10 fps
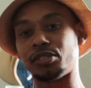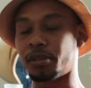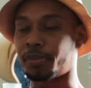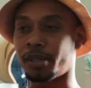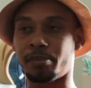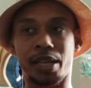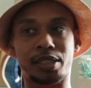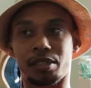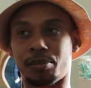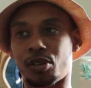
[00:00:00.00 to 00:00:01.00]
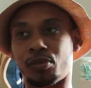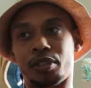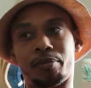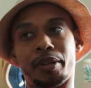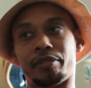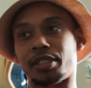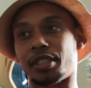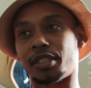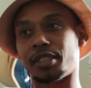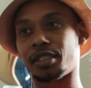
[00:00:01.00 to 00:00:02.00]
I used to play basketball with them
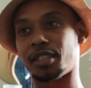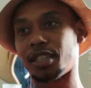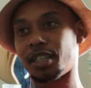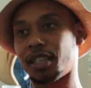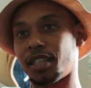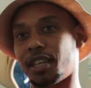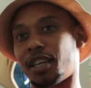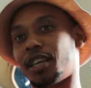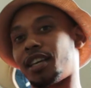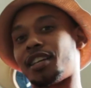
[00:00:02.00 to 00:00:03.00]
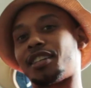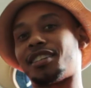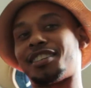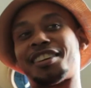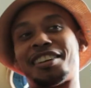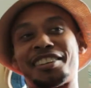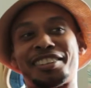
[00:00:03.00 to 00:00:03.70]
every day, and